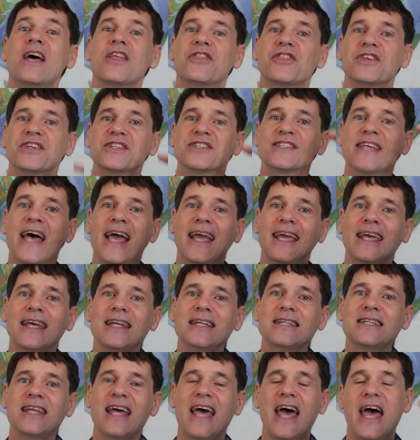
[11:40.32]
the
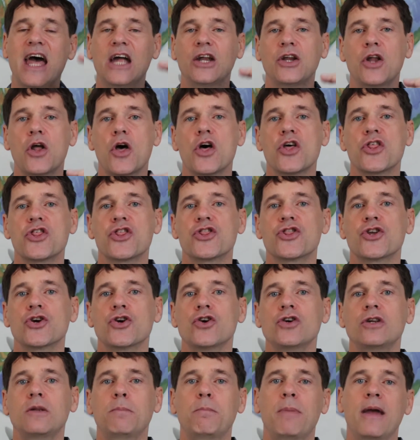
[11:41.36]
second and
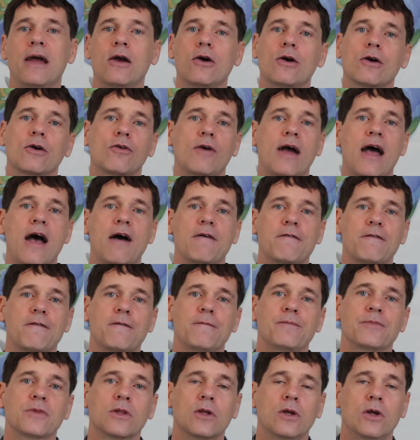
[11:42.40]
third paragraph.
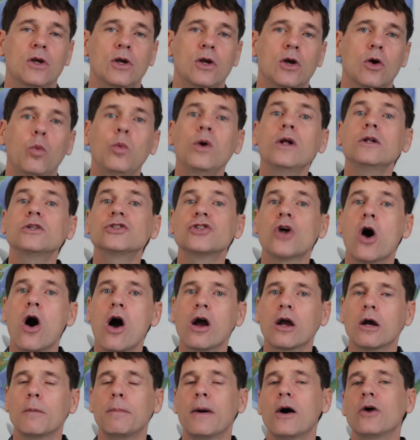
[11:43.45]
We'll
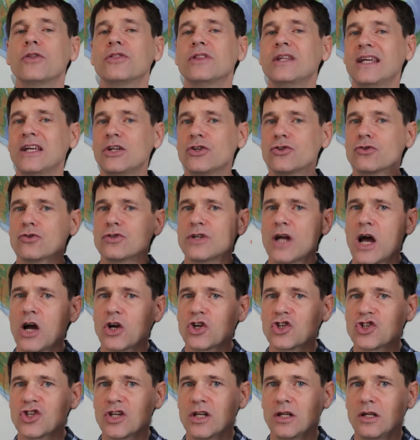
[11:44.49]
talk about the
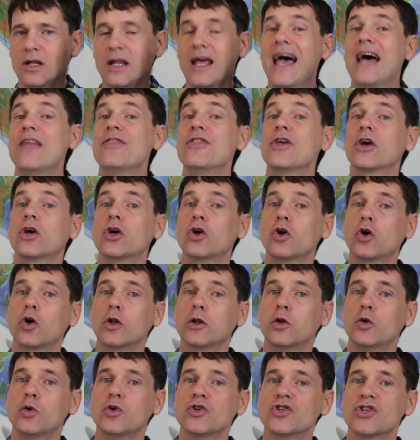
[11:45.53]
introduction and the
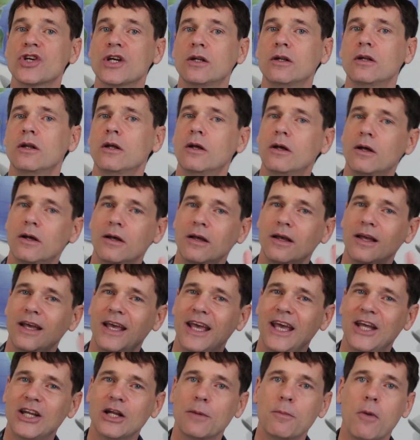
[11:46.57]
conclusion
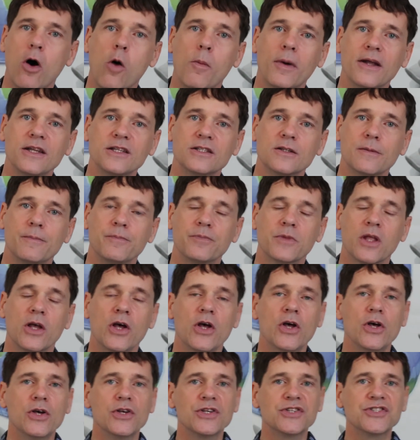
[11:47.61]
in a moment.
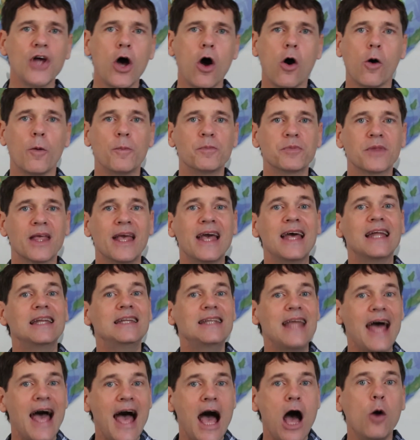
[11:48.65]
So
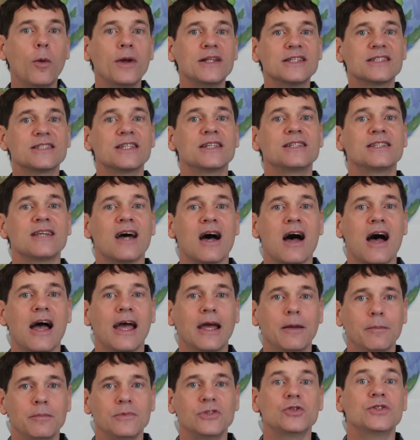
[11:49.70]
now it's the
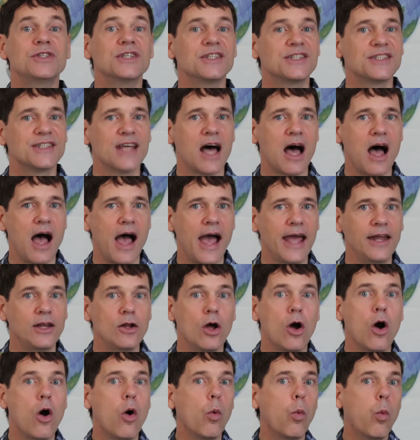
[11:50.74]
time to decide
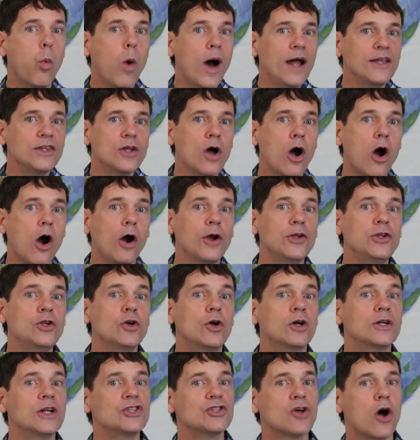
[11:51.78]
what are you
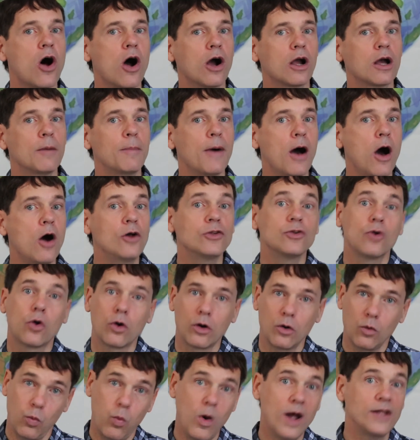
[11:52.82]
going to talk about
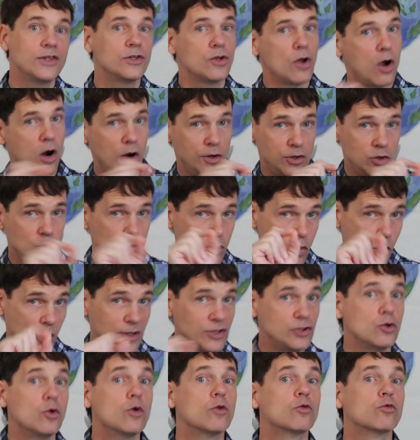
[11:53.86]
or what are you going
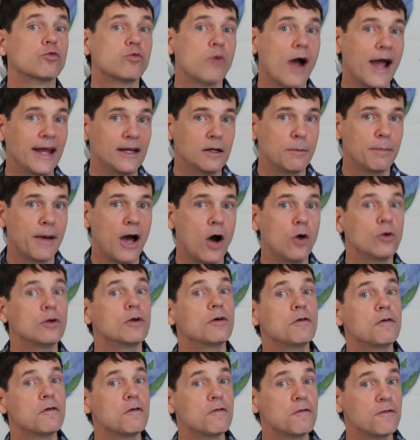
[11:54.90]
to write
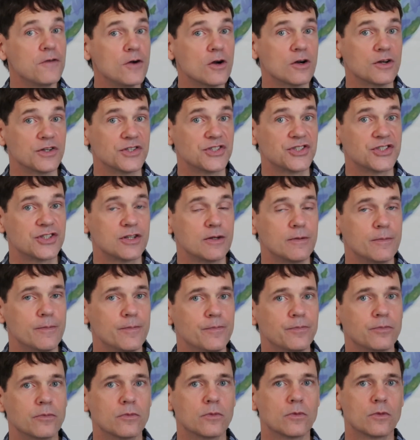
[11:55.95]
about first.
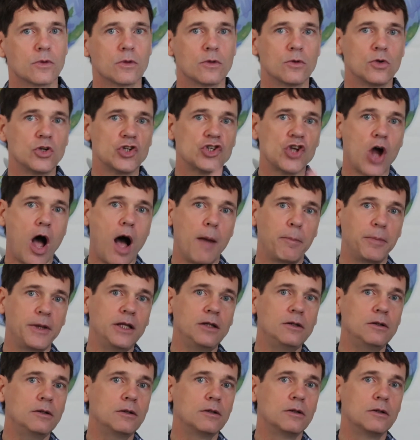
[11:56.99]

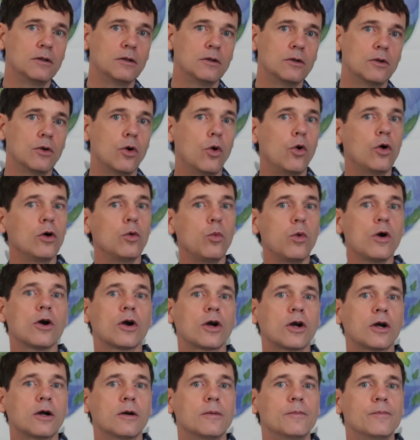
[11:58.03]
Shopping or
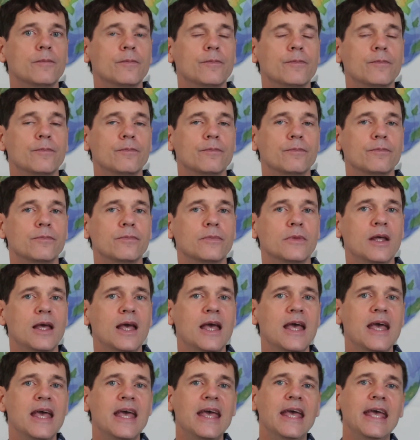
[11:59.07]
work?
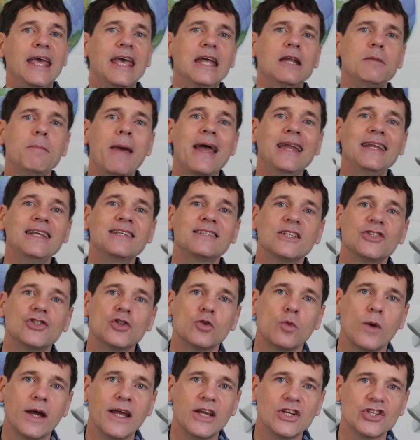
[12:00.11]
In many
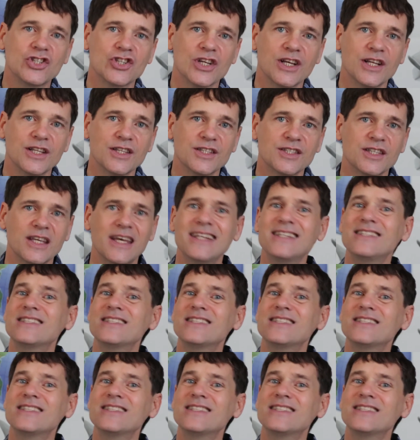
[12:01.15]
situations, it